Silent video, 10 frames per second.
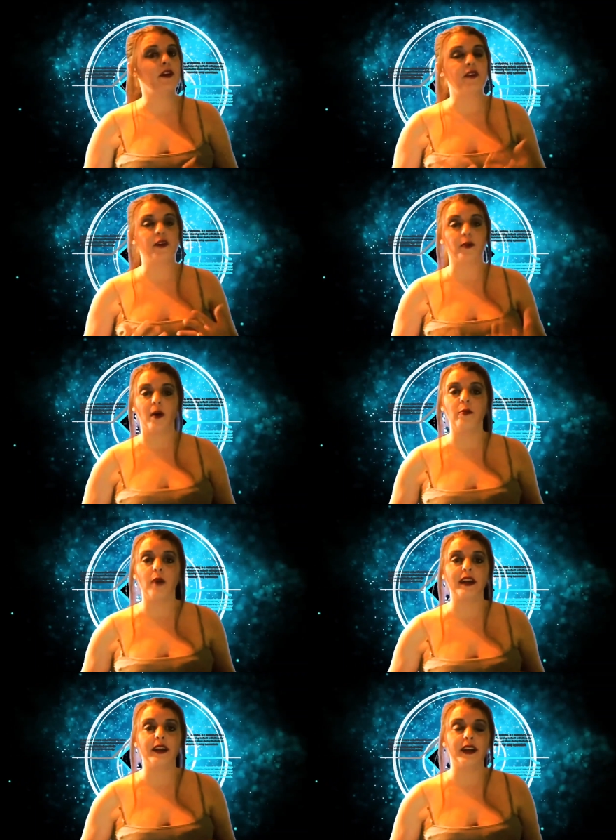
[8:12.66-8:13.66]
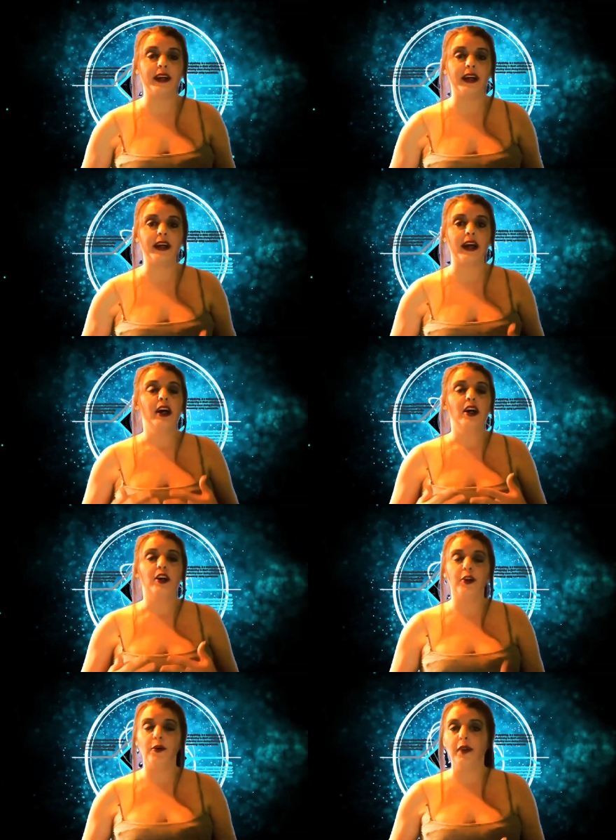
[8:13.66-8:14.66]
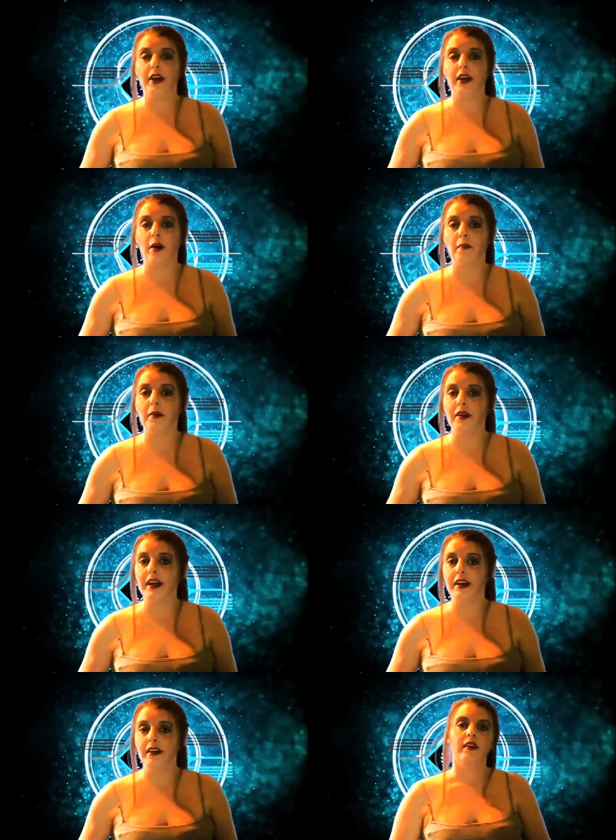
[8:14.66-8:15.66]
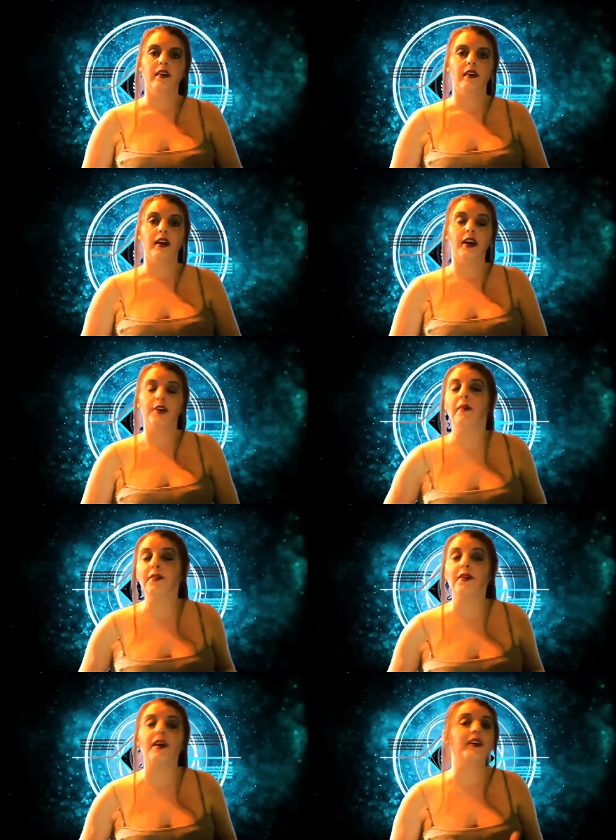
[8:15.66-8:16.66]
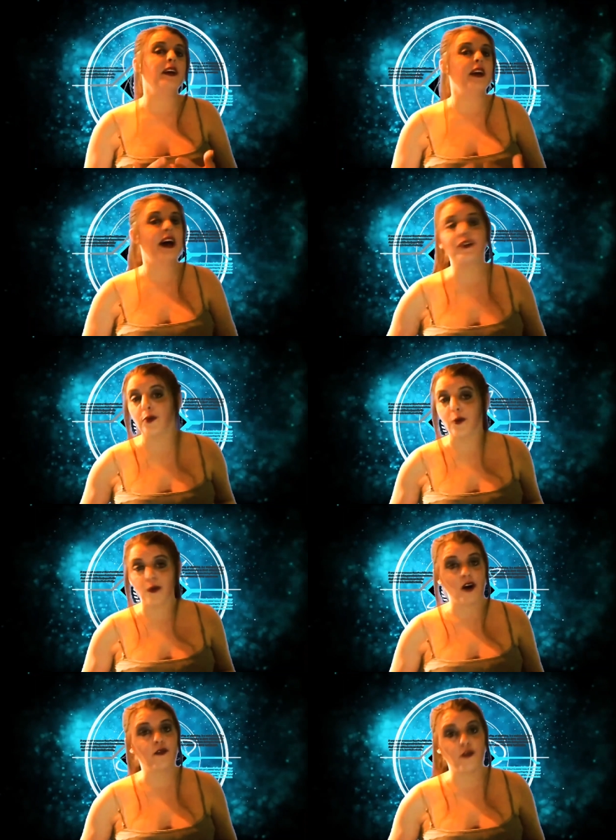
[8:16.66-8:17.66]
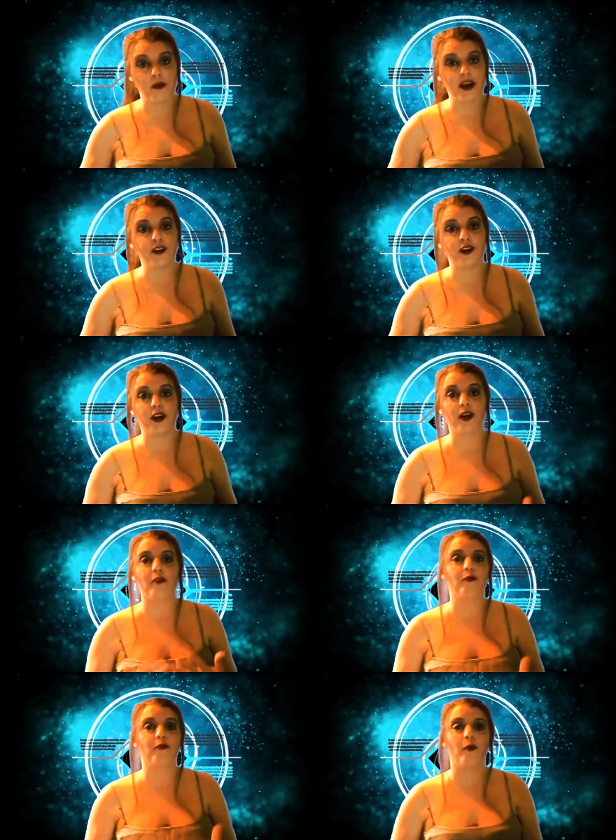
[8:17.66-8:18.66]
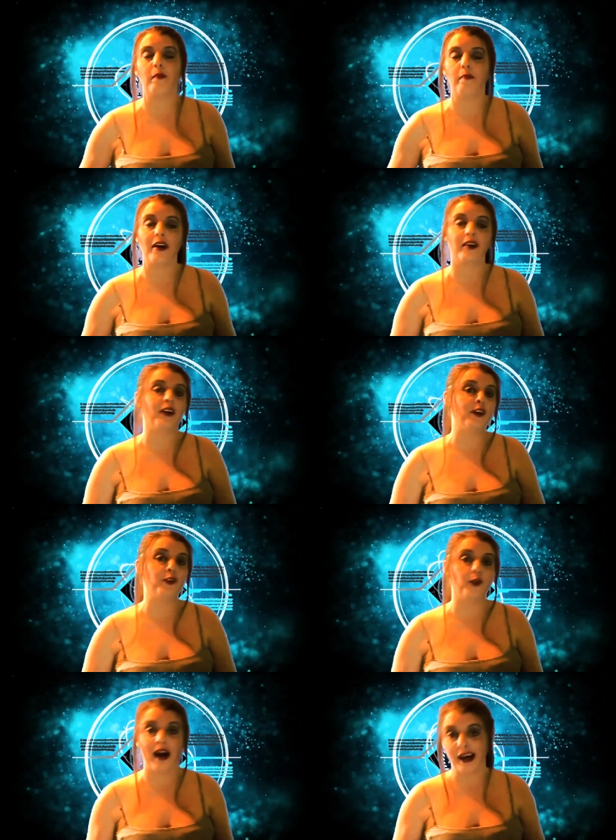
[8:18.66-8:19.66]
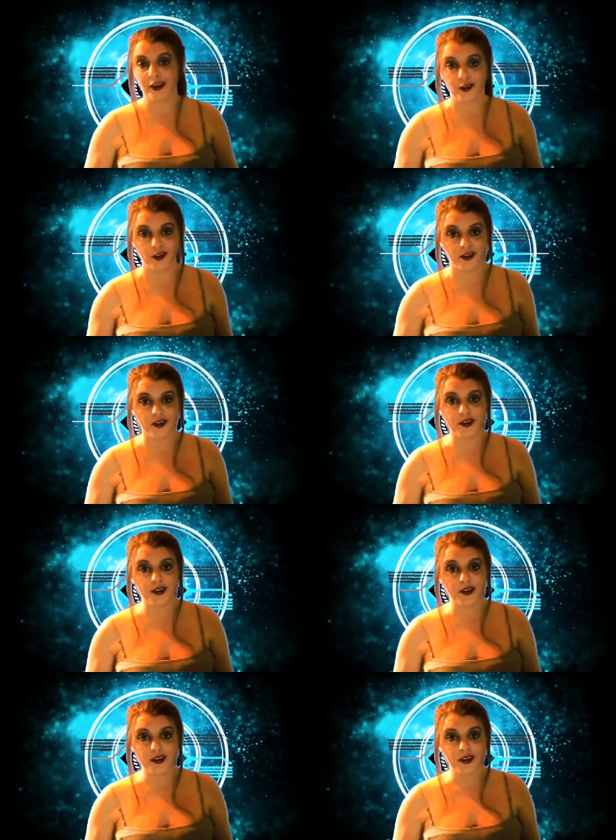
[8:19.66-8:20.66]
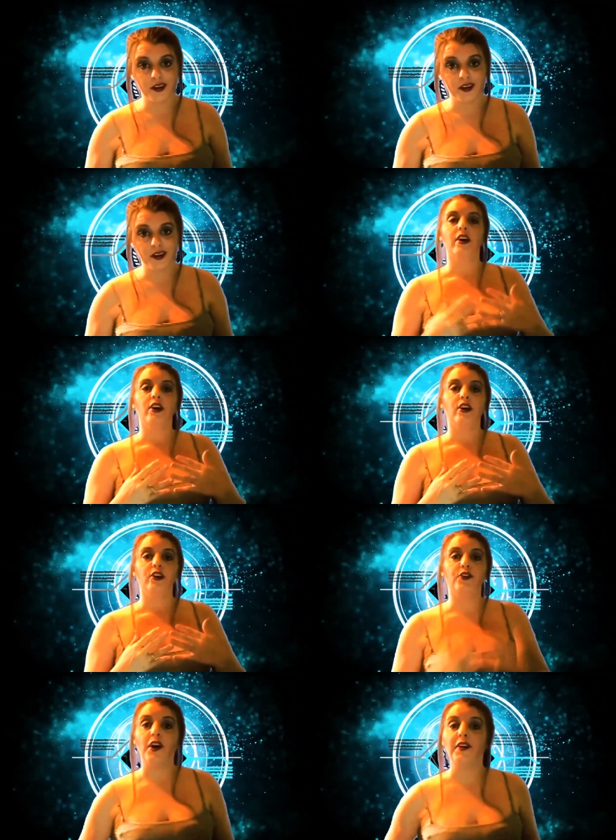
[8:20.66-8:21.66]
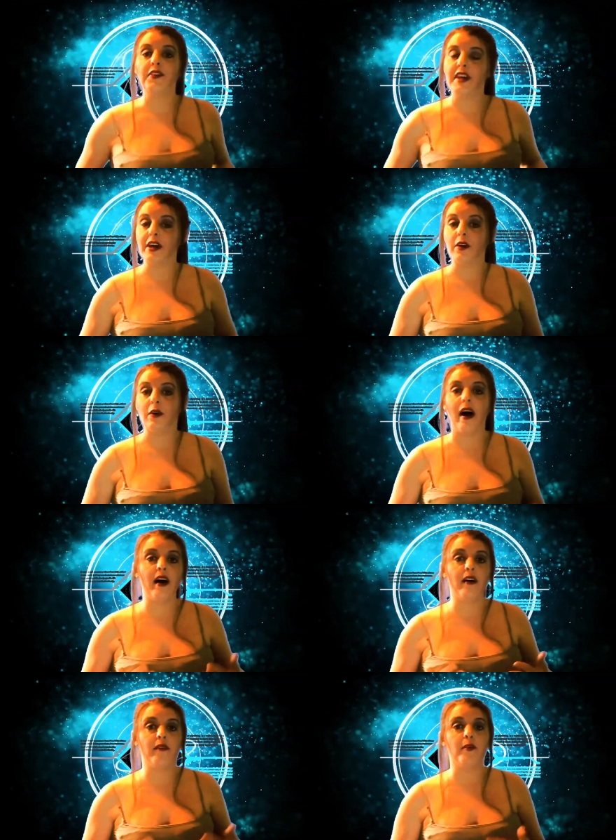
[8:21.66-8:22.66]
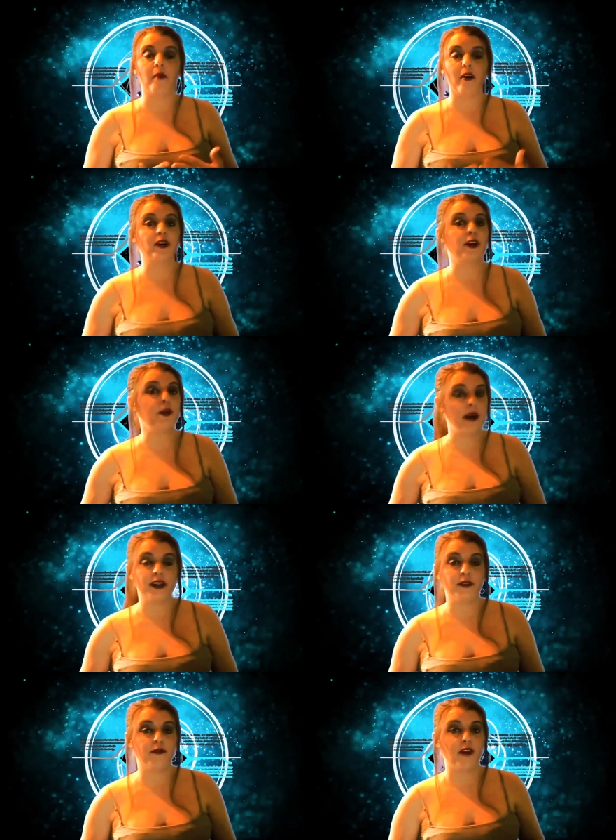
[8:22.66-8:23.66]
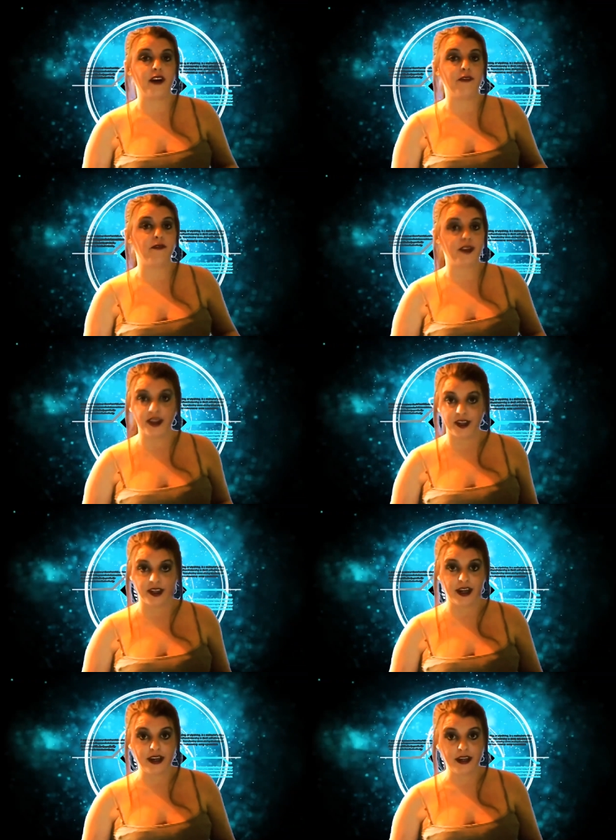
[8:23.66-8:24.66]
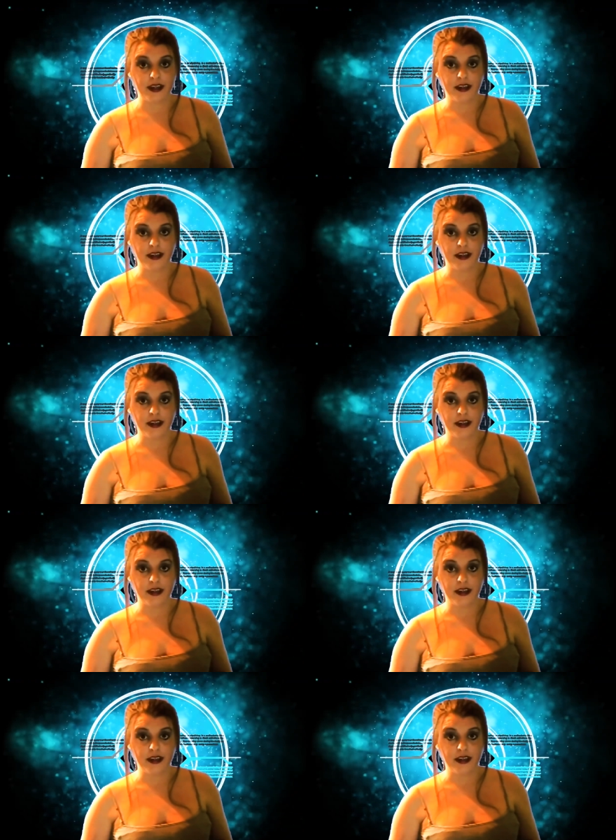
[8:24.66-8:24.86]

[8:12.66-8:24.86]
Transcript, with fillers: believe that the runway leading to the anomaly is most likely a natural rock formation formed by glacial actions. Jonathan Hill of the Mars Space Flight Facility